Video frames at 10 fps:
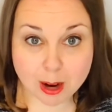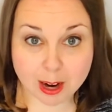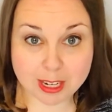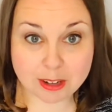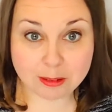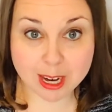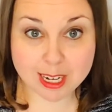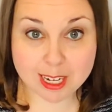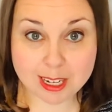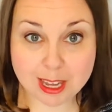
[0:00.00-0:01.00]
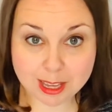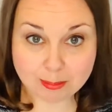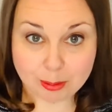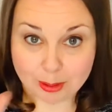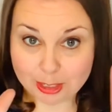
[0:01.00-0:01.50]
Are you ready?
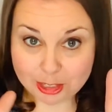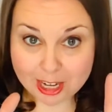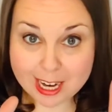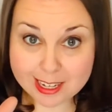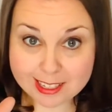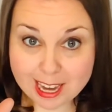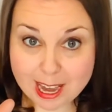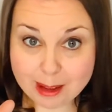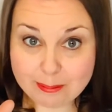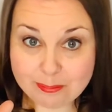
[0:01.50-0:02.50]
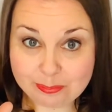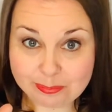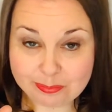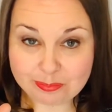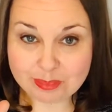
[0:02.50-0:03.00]
Put your hands up.
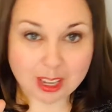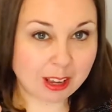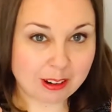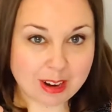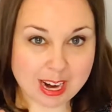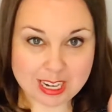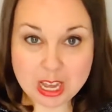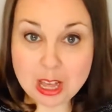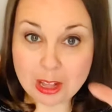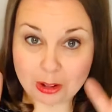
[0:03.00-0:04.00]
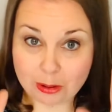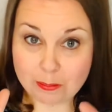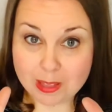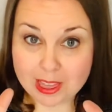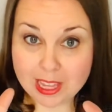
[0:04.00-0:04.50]
All right.
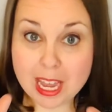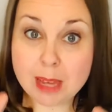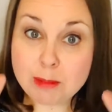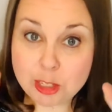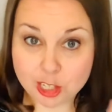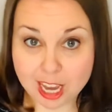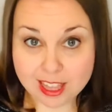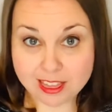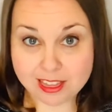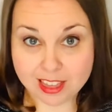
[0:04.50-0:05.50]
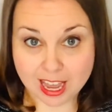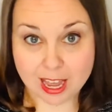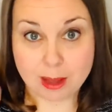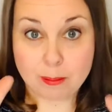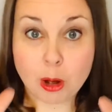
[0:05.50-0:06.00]
Open them, shut
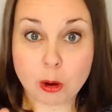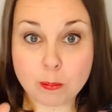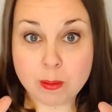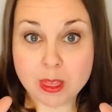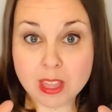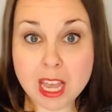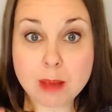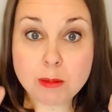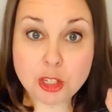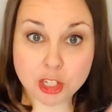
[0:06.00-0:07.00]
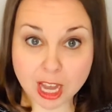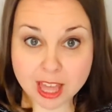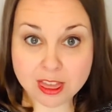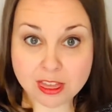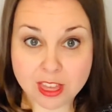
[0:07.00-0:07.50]
them. Open them,
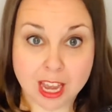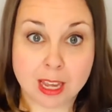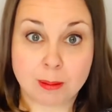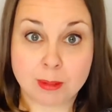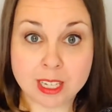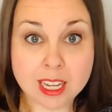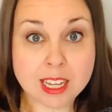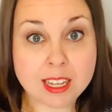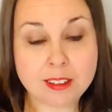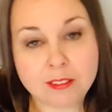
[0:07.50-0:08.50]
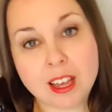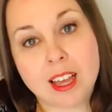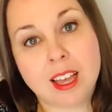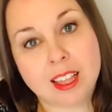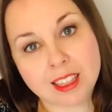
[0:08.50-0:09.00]
shut them. Give
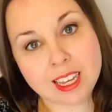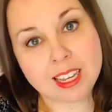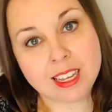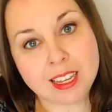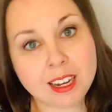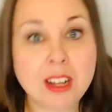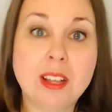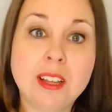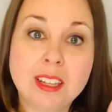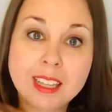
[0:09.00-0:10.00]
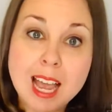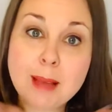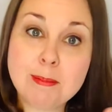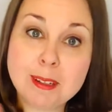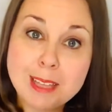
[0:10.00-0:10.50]
a little
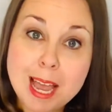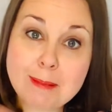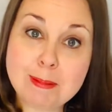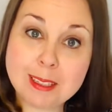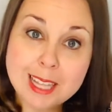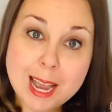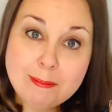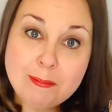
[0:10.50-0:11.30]
clap, clap, clap.